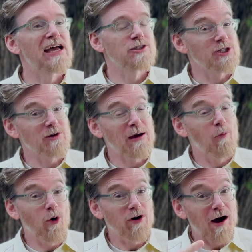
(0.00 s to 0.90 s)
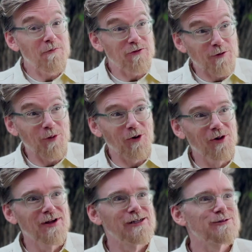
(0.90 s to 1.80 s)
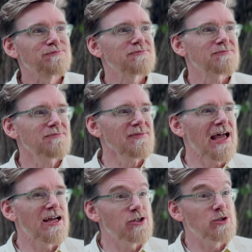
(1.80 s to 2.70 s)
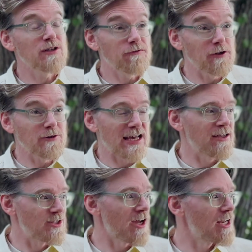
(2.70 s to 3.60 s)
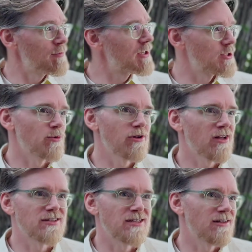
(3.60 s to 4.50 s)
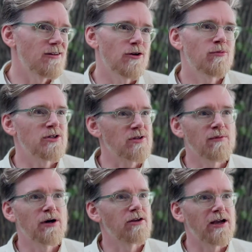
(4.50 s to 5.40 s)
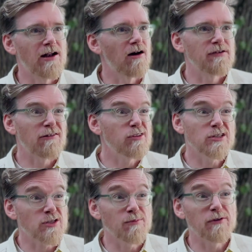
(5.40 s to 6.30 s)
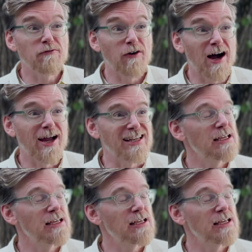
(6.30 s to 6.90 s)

And so you get more comfortable. You defuse anxiety because you realize that nobody's going to bite your head off. Everything's going to be fine.